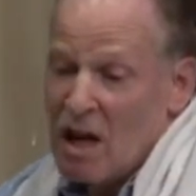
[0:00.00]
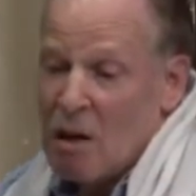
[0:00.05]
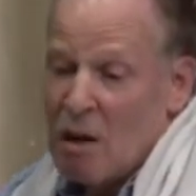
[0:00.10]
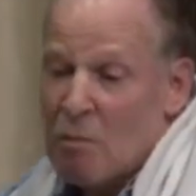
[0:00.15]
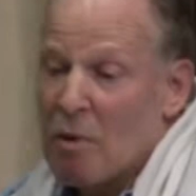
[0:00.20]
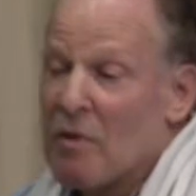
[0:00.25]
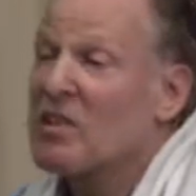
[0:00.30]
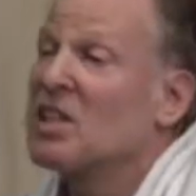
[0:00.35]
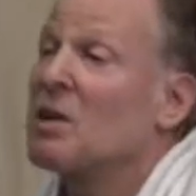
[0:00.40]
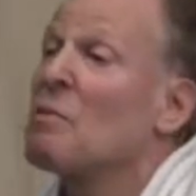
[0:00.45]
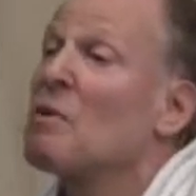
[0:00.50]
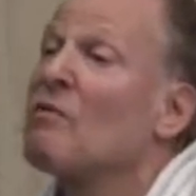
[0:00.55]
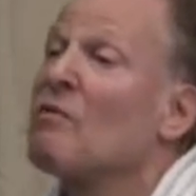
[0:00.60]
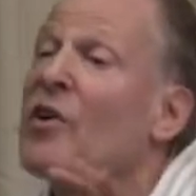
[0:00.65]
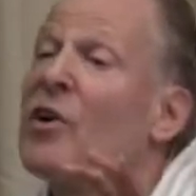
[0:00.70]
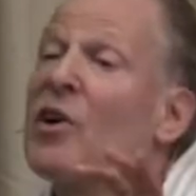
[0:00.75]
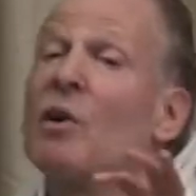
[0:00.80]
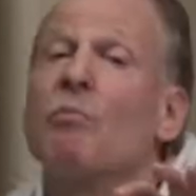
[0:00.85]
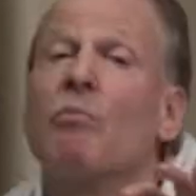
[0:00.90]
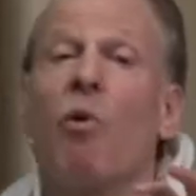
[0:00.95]
But there's something
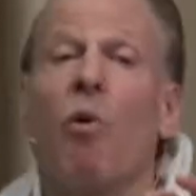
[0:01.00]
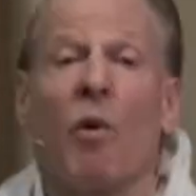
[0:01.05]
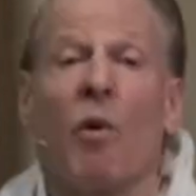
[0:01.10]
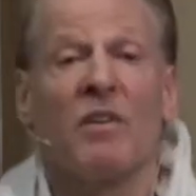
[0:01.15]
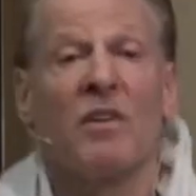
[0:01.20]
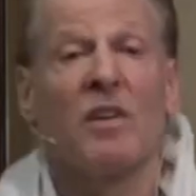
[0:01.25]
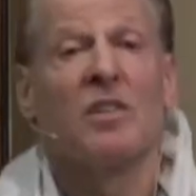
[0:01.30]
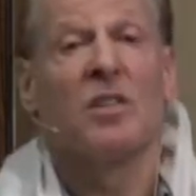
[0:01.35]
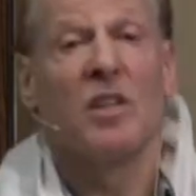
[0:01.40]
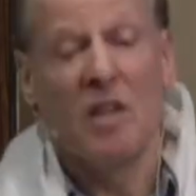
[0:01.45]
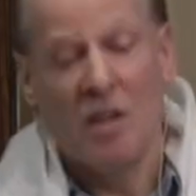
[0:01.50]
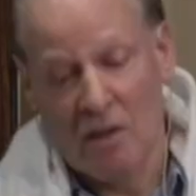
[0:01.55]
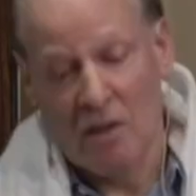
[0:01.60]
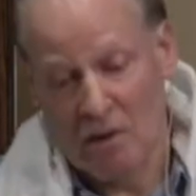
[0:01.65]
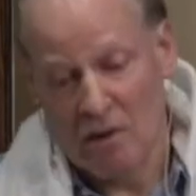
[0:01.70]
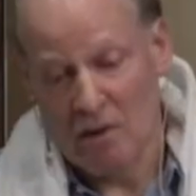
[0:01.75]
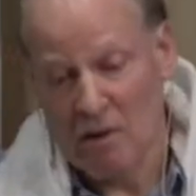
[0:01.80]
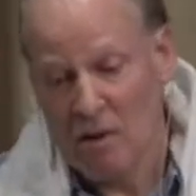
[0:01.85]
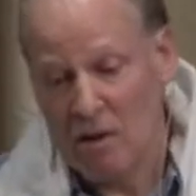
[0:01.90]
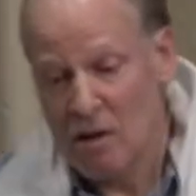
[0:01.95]
very important to see
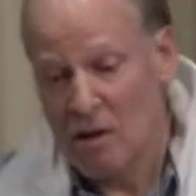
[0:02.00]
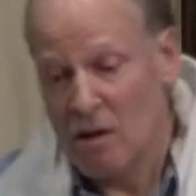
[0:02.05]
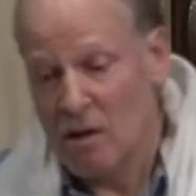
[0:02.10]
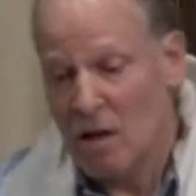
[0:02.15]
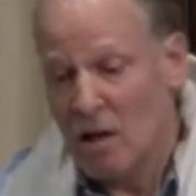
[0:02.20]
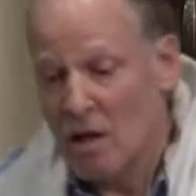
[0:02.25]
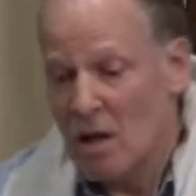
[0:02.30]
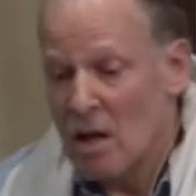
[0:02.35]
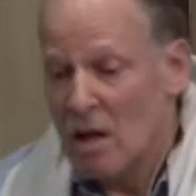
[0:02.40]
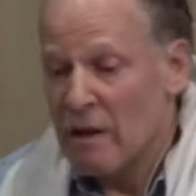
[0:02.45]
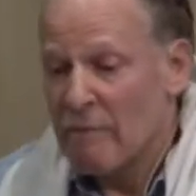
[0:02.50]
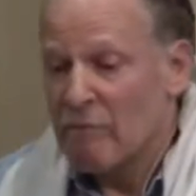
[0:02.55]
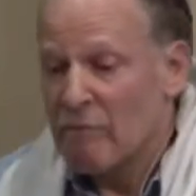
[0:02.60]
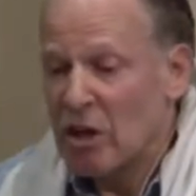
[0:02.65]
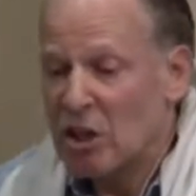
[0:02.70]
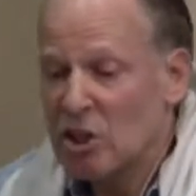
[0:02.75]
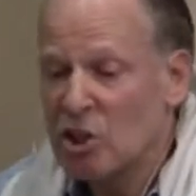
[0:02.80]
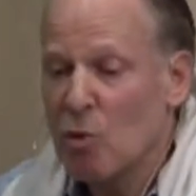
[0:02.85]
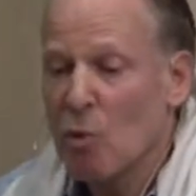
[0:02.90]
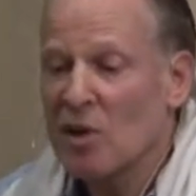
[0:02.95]
here.
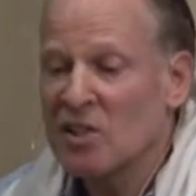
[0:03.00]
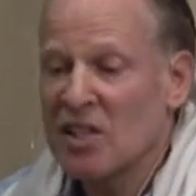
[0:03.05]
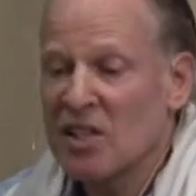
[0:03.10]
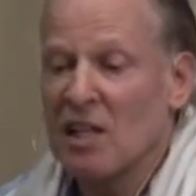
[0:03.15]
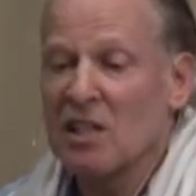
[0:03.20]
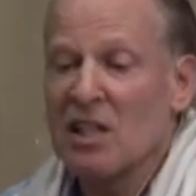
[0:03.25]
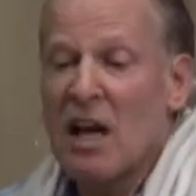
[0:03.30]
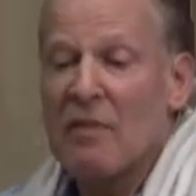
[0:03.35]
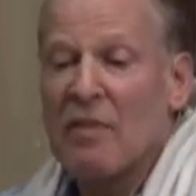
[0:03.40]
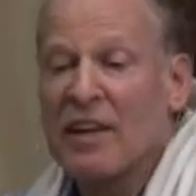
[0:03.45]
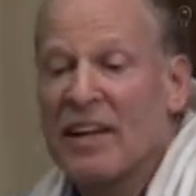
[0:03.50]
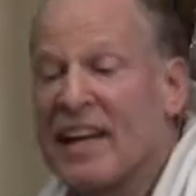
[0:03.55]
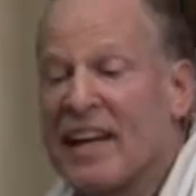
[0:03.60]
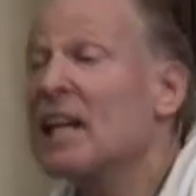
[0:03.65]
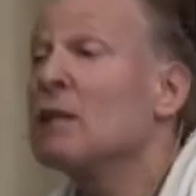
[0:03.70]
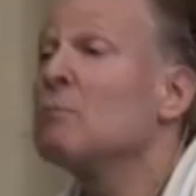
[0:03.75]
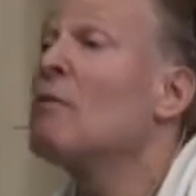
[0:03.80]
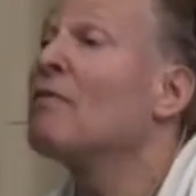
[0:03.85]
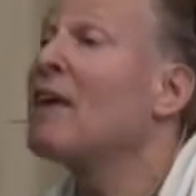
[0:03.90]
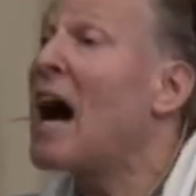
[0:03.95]
Yeshua says, The
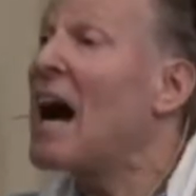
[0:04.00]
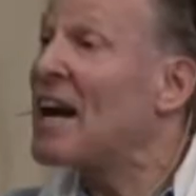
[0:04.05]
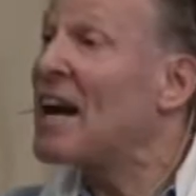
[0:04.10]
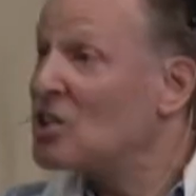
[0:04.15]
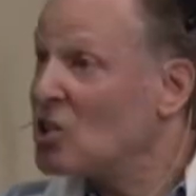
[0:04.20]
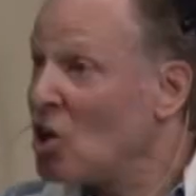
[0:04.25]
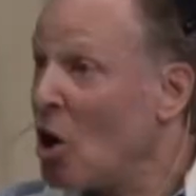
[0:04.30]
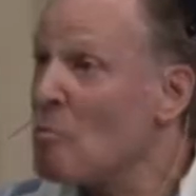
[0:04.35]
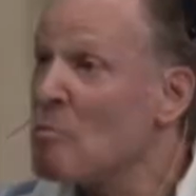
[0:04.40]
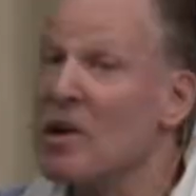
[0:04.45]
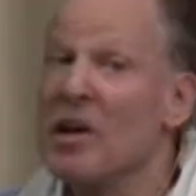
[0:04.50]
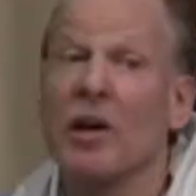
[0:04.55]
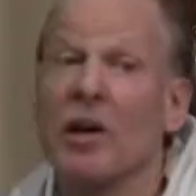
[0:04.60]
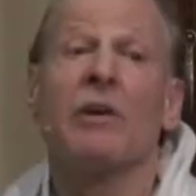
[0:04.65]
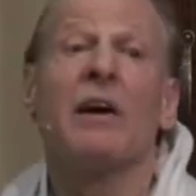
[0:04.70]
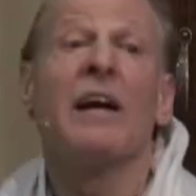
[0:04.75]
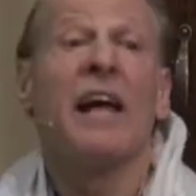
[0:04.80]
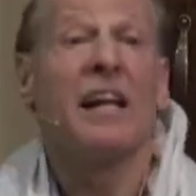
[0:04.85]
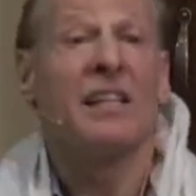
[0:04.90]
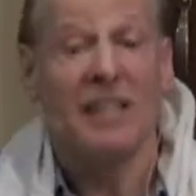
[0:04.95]
kingdom of God has come near,
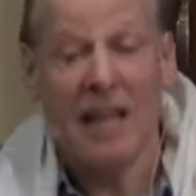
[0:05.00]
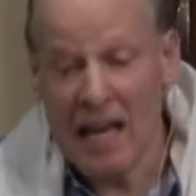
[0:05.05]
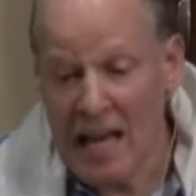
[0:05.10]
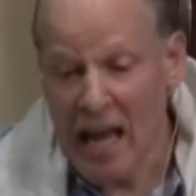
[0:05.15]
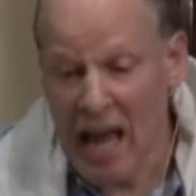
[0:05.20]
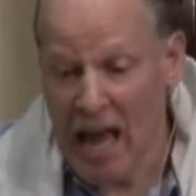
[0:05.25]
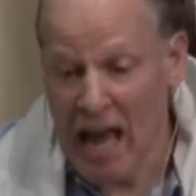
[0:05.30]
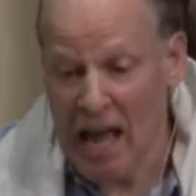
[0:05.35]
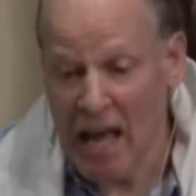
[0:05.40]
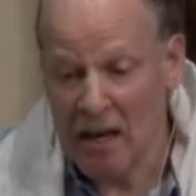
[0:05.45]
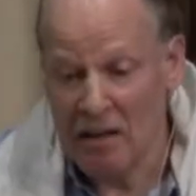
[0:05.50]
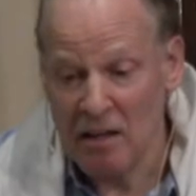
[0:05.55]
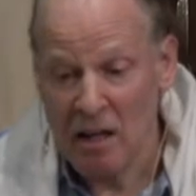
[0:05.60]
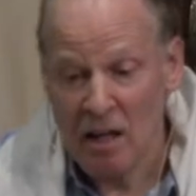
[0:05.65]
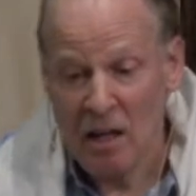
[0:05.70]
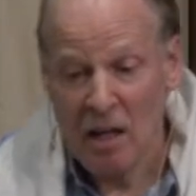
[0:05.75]
it's at hand.